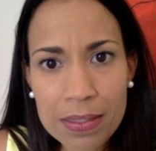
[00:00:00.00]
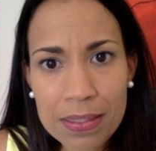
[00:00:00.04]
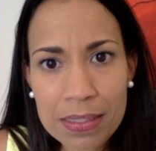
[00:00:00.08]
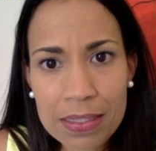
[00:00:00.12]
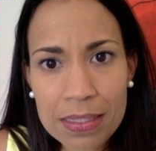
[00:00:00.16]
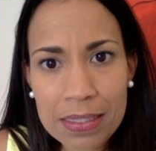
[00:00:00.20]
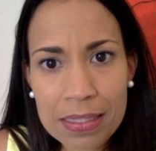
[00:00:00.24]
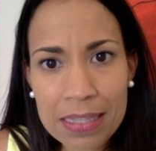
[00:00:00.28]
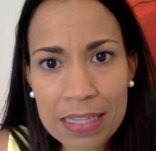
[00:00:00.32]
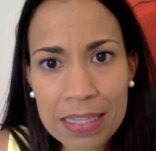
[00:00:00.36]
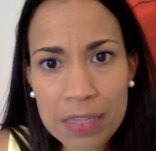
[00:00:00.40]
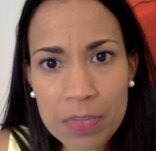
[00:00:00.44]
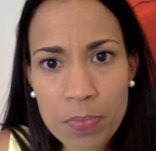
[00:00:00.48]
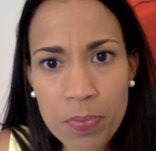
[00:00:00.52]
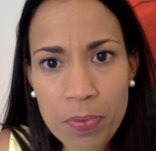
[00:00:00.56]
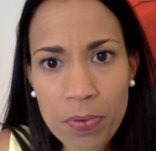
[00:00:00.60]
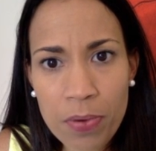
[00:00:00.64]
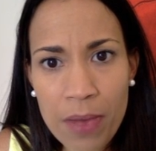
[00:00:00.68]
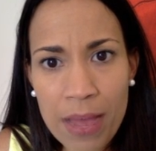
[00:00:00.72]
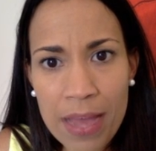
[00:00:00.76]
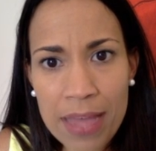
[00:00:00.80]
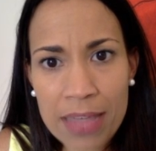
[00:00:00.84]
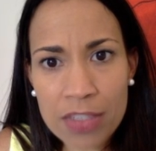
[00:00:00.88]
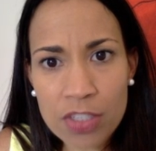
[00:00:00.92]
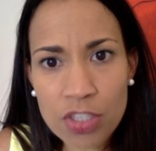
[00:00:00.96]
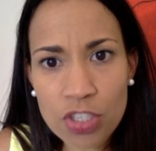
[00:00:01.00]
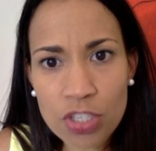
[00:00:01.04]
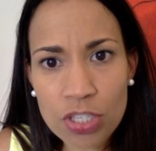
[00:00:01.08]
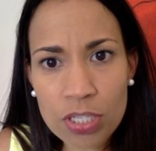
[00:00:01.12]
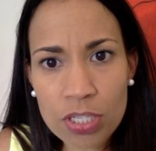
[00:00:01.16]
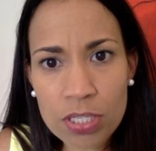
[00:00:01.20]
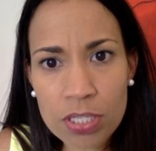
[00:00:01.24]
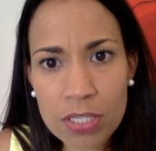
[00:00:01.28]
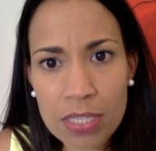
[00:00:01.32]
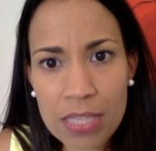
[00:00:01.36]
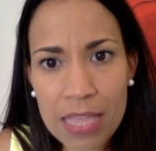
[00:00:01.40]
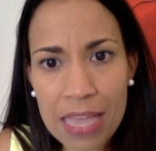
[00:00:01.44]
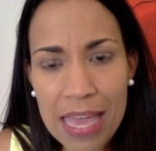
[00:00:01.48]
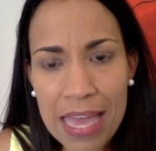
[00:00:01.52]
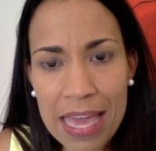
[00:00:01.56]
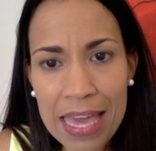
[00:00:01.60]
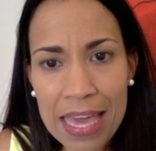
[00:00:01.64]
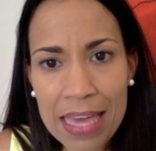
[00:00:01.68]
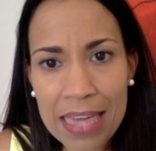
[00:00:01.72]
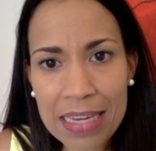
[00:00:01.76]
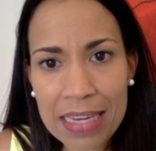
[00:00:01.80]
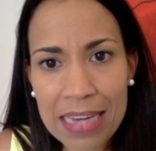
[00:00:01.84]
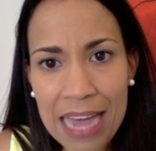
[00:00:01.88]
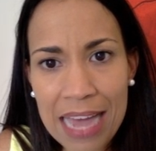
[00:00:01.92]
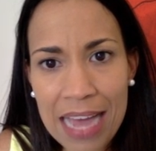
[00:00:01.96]
that branches
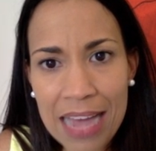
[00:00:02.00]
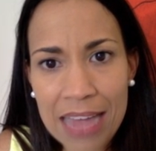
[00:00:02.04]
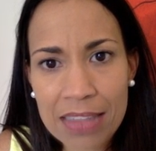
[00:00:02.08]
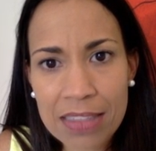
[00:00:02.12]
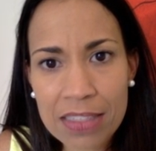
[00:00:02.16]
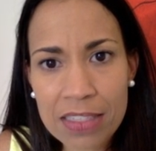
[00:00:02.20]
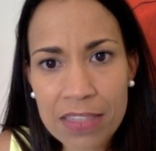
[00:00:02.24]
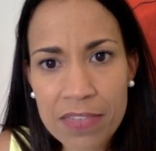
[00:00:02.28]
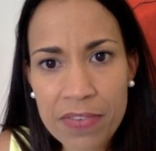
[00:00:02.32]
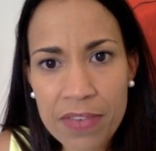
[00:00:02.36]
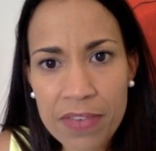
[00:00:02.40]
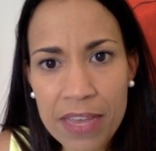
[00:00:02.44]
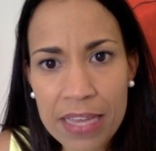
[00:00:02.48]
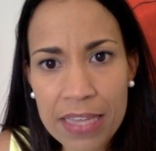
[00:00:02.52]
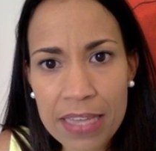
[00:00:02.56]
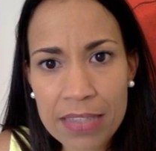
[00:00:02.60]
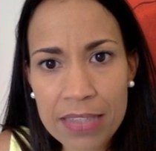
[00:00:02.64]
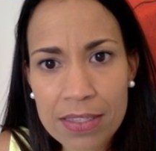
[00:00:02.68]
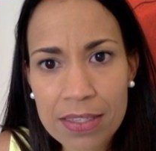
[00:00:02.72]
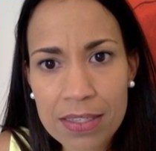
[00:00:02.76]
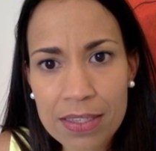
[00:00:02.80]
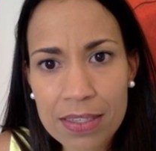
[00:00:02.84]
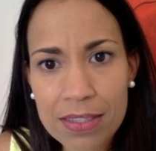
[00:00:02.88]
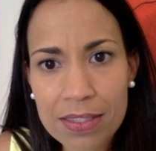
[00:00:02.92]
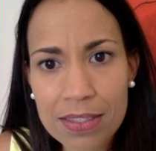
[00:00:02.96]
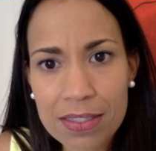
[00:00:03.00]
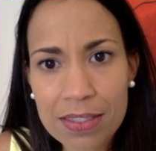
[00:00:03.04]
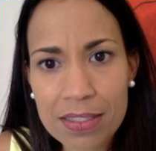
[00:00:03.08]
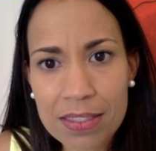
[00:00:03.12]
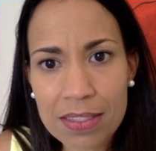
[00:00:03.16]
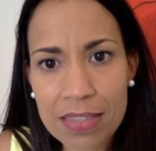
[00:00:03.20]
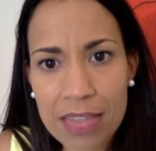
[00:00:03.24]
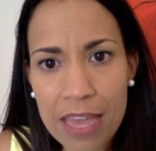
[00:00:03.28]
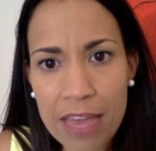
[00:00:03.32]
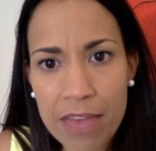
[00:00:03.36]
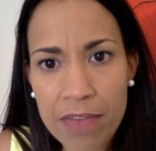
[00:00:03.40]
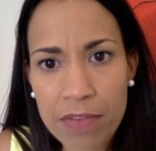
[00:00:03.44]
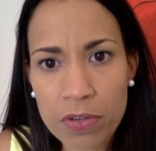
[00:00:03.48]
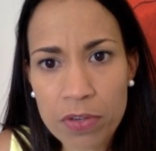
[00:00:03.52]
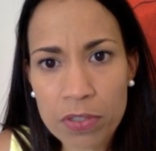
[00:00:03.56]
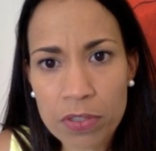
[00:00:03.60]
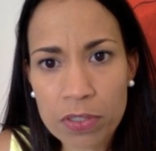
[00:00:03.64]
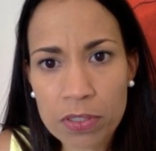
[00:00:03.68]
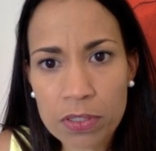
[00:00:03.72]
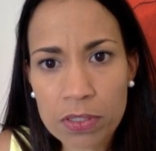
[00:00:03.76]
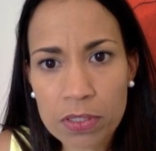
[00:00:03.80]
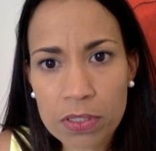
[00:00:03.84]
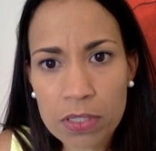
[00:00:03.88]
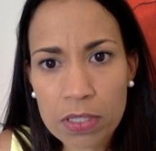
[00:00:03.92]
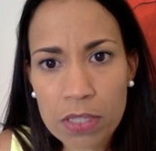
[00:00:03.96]
and activates
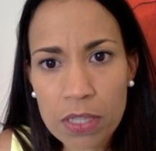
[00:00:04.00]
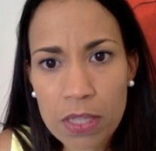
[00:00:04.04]
several